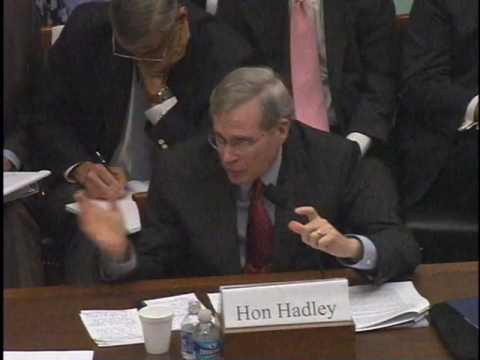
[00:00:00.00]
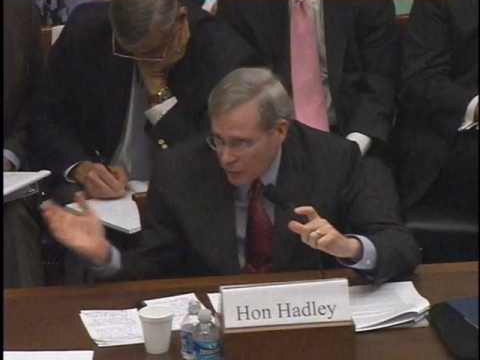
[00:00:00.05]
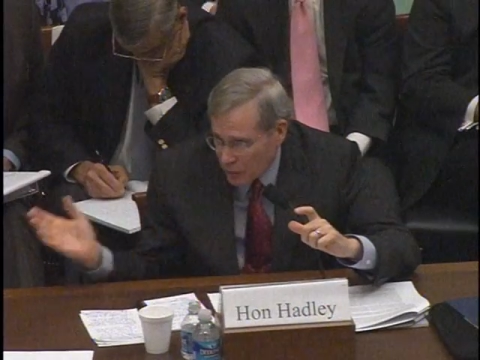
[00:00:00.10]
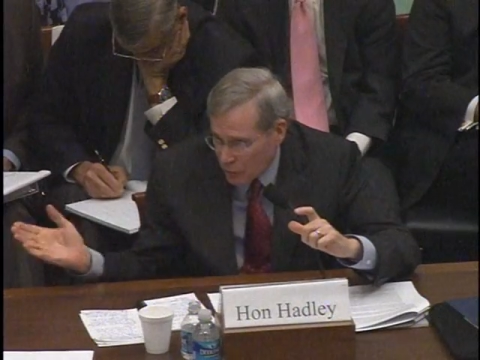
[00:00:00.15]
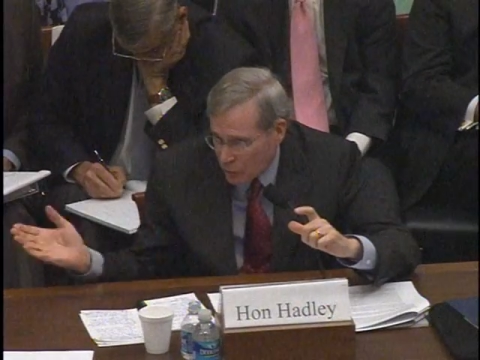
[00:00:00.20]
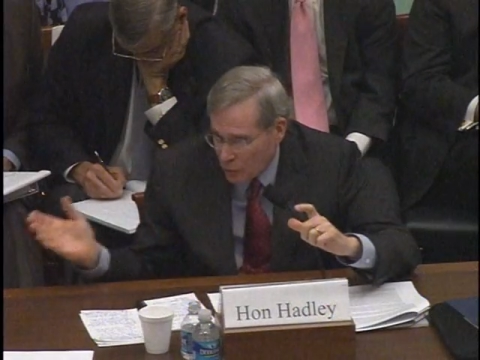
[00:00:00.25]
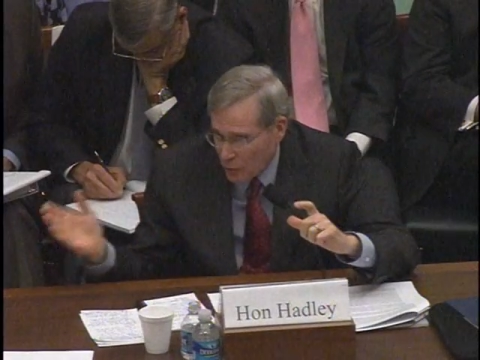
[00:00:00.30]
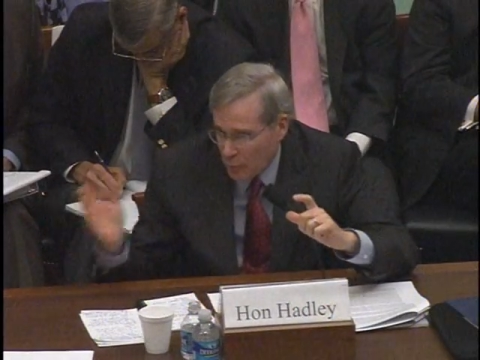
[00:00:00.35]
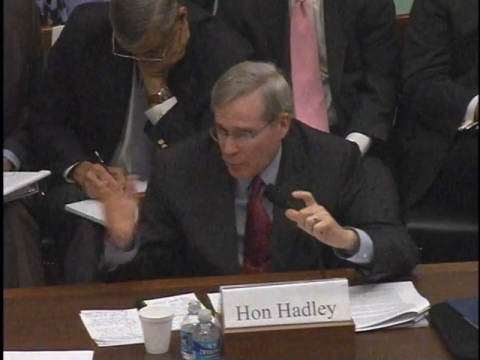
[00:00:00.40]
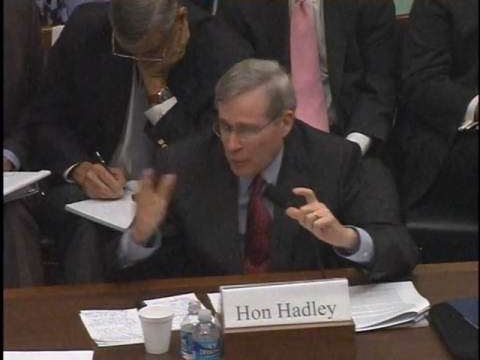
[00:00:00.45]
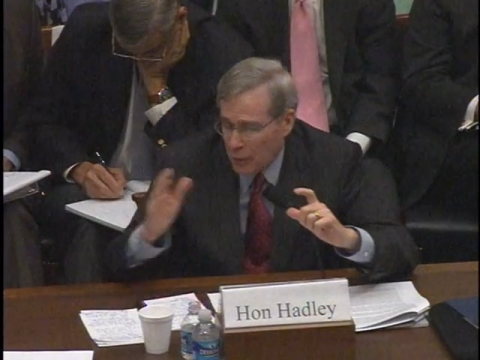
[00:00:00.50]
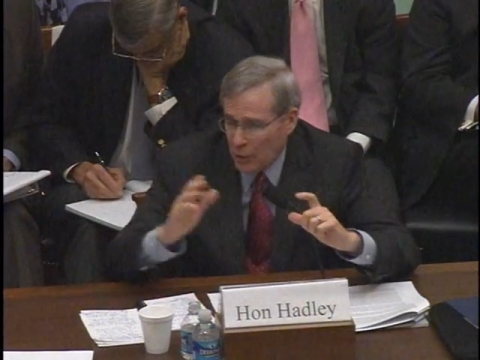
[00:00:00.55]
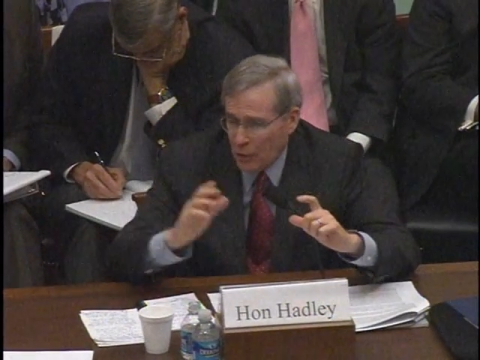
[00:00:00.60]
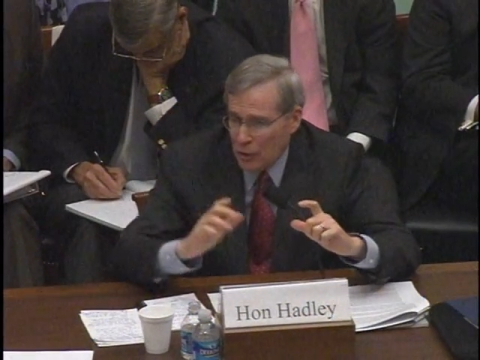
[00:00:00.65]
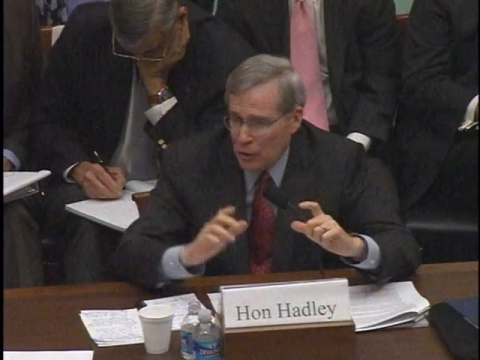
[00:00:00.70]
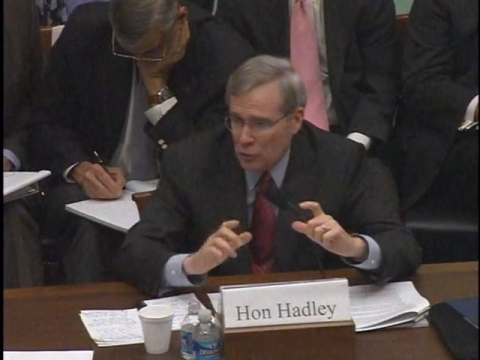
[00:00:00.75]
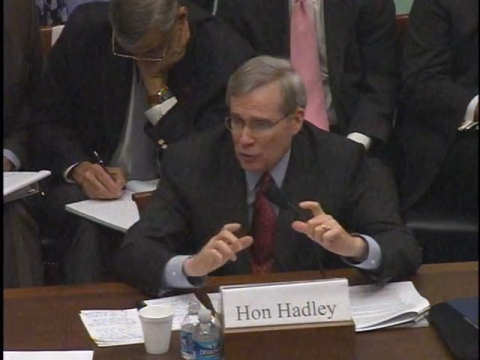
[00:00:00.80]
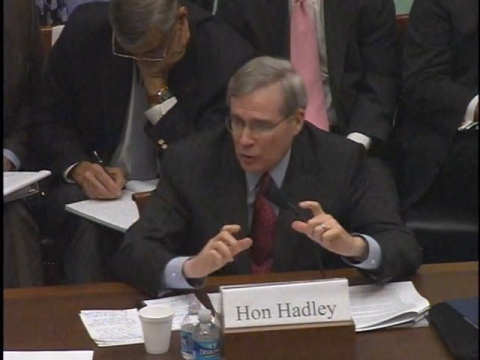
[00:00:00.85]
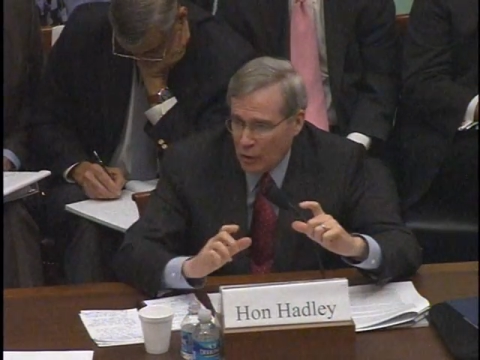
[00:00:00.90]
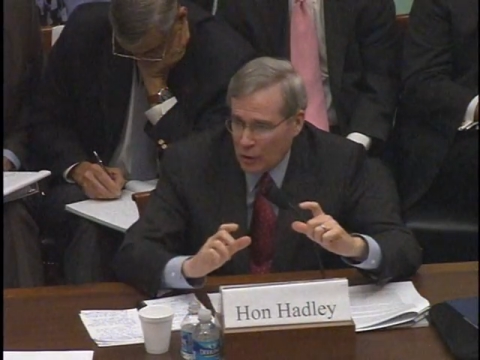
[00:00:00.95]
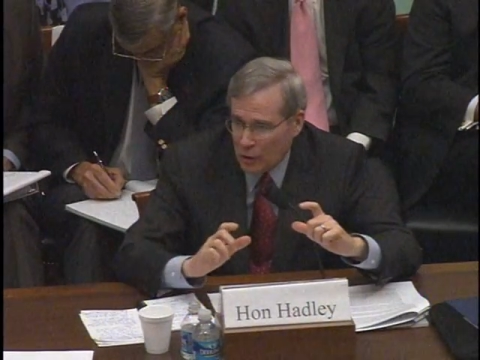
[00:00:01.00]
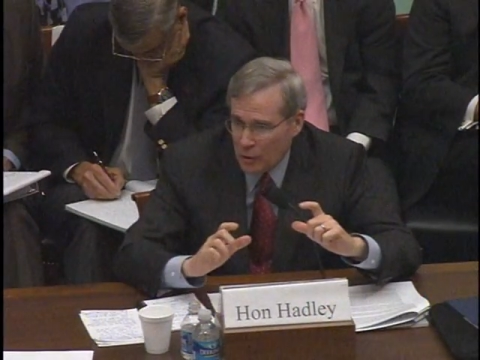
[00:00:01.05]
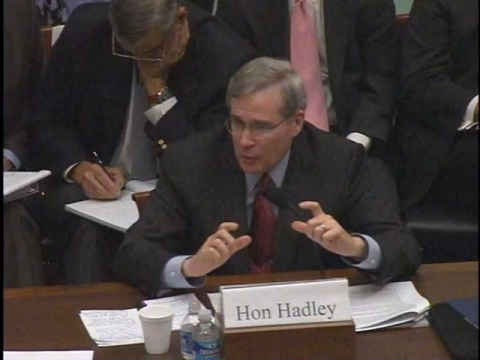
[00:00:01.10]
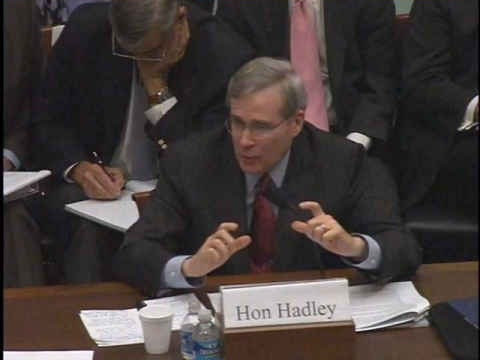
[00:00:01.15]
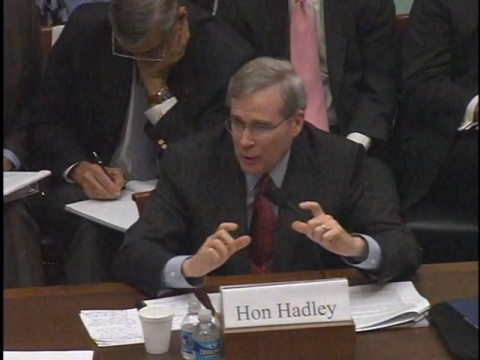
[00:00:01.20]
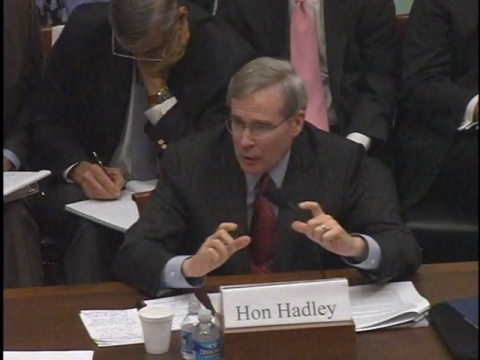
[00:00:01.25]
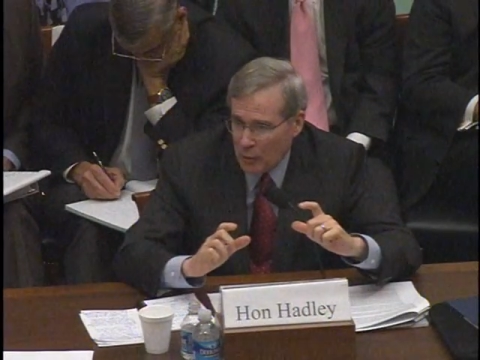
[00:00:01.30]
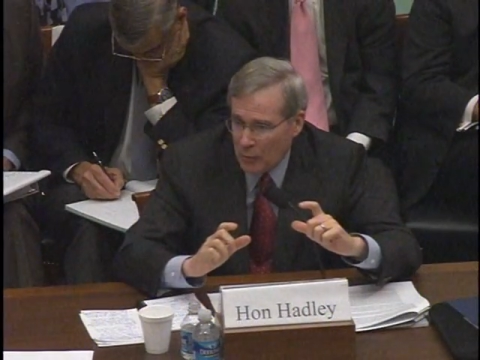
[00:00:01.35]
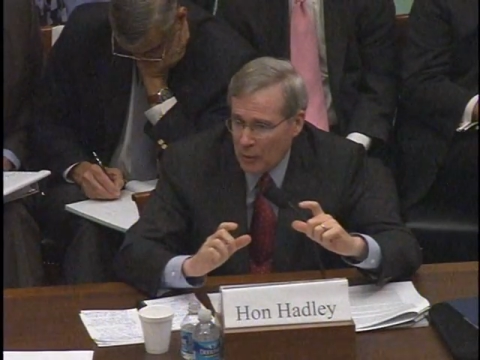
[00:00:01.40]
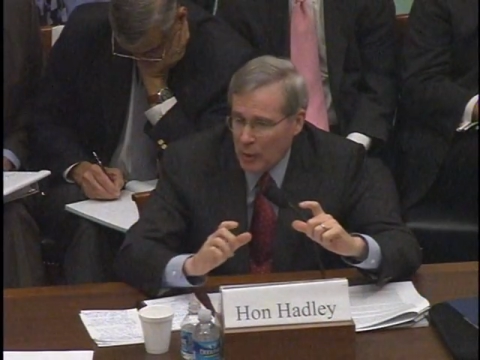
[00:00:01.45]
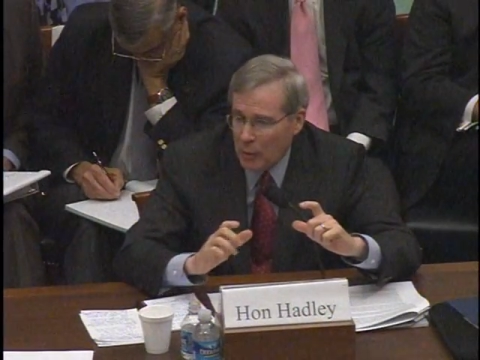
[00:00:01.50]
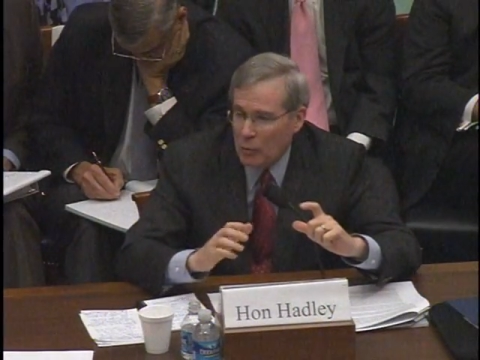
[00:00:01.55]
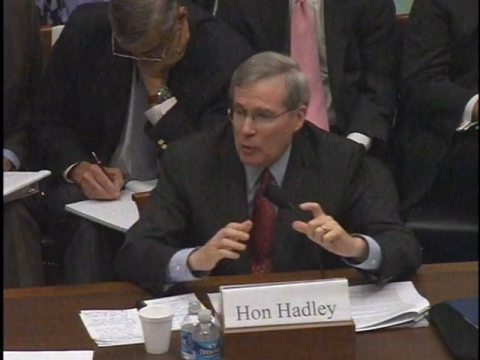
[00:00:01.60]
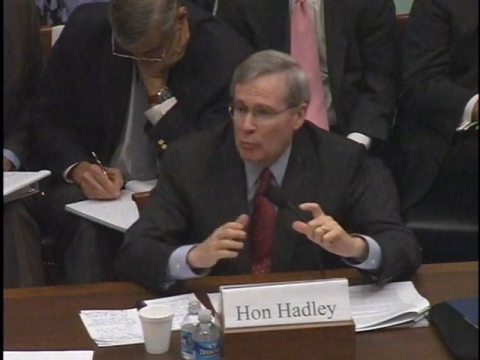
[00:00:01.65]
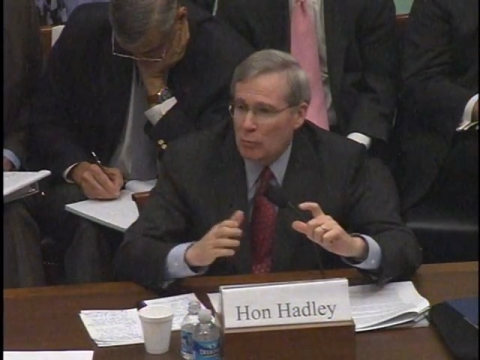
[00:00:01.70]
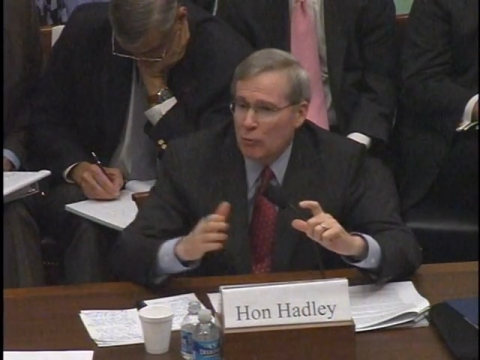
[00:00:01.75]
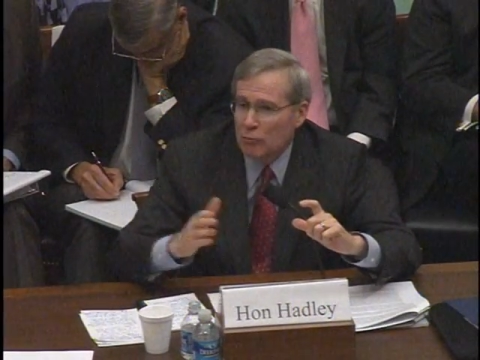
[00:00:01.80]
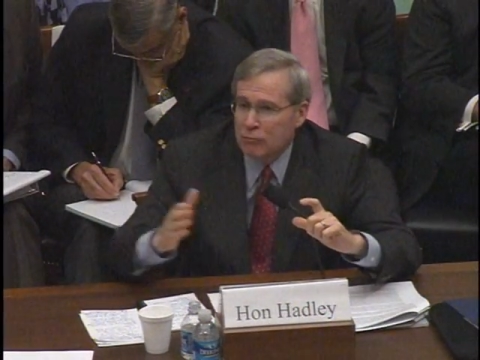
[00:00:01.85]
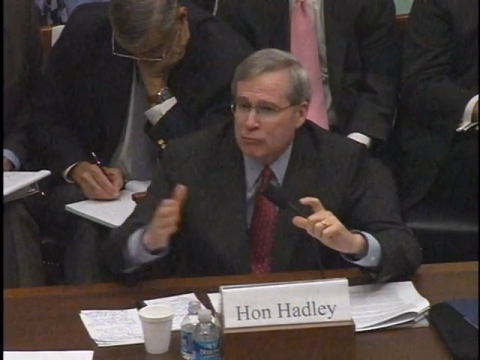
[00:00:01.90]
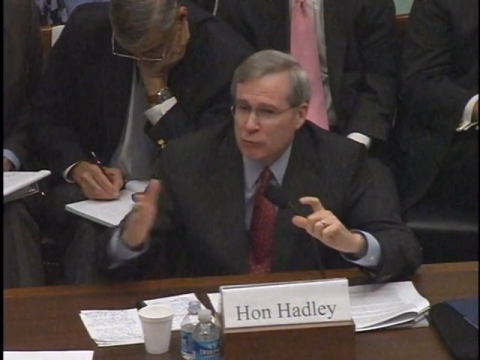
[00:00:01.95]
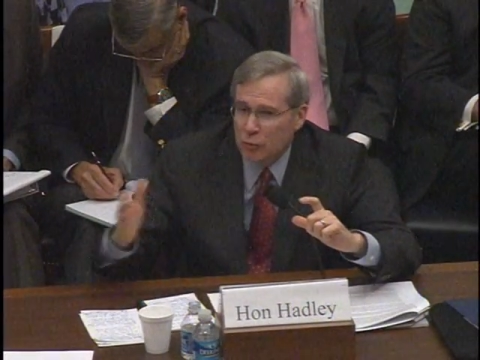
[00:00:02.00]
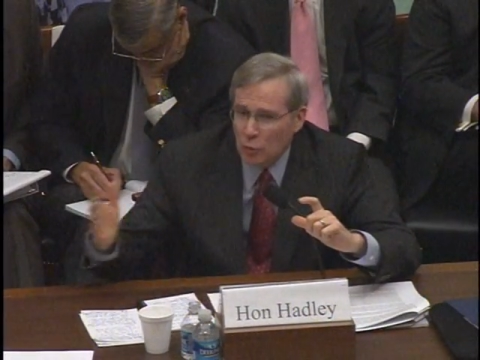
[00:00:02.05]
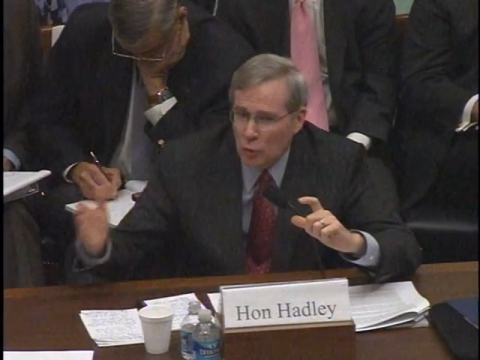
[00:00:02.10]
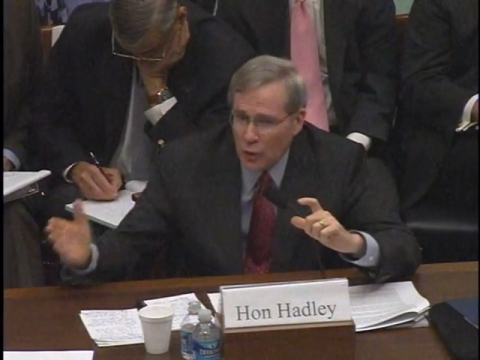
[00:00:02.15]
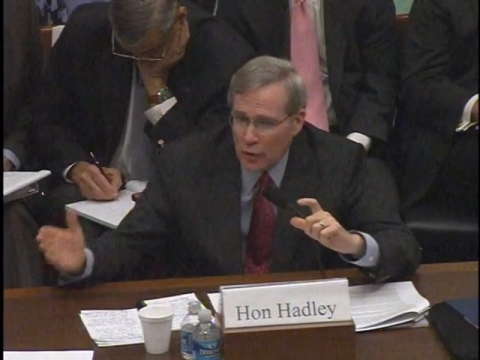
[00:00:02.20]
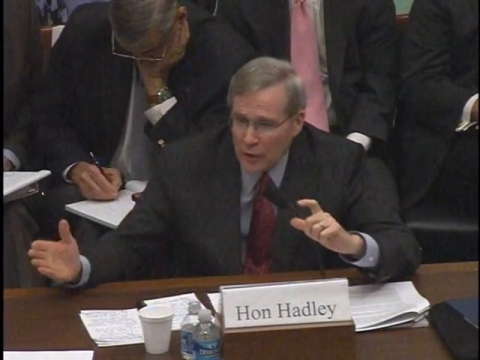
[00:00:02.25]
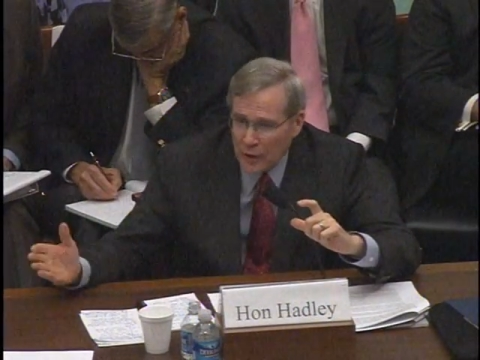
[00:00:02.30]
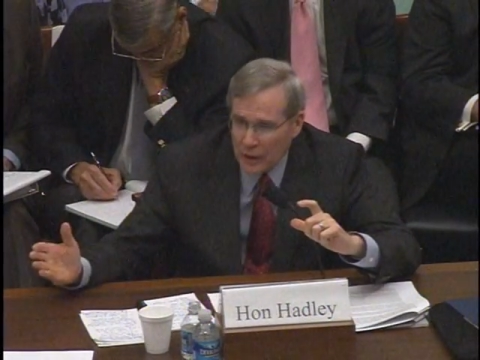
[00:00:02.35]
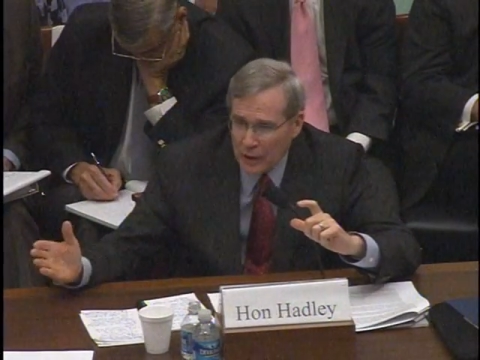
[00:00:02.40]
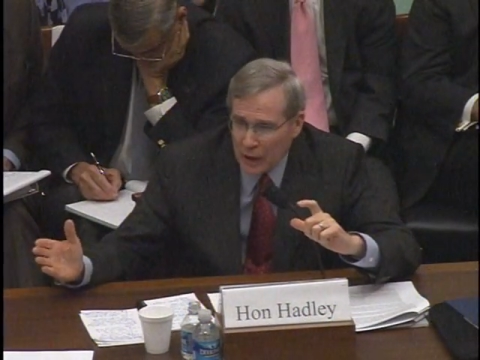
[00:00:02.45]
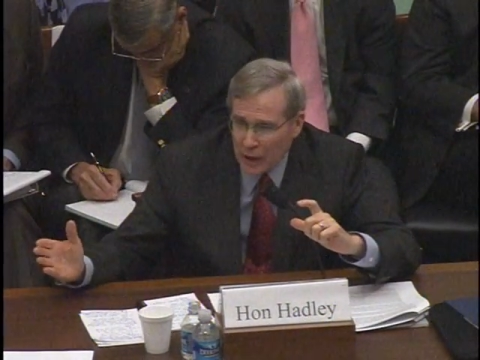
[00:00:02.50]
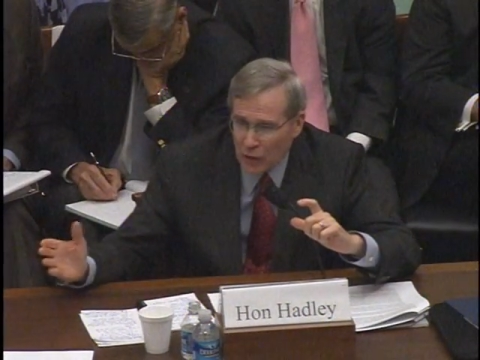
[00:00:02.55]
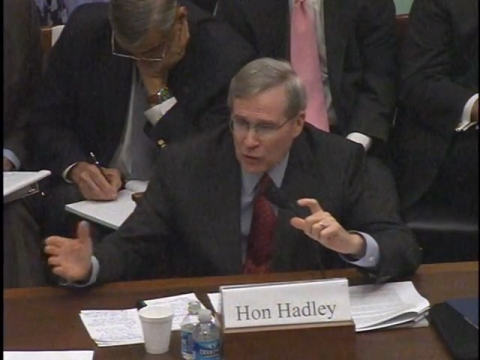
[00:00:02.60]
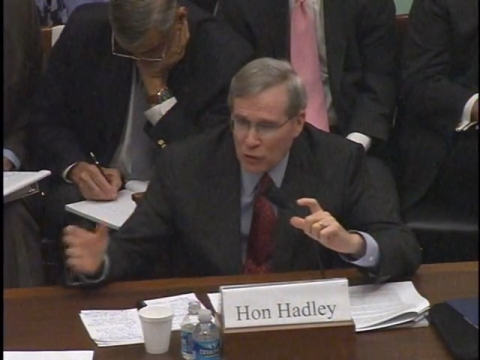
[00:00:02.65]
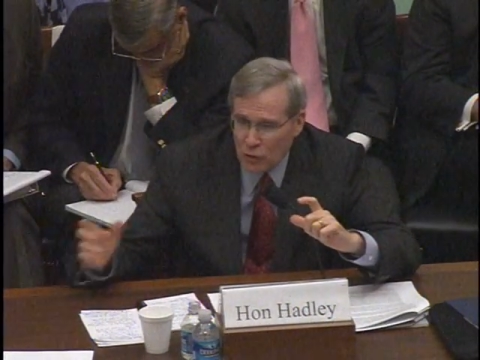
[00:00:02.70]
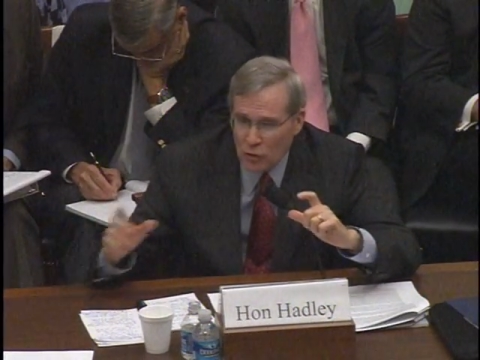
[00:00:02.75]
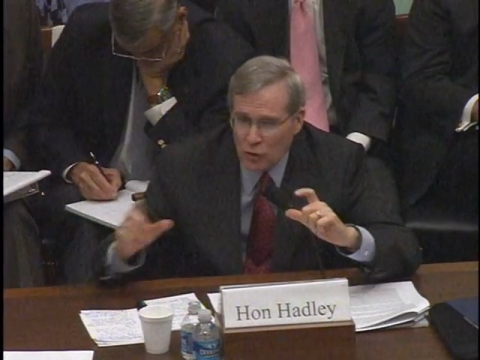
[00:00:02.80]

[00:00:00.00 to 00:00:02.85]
Secretary Perry talked about maybe before the next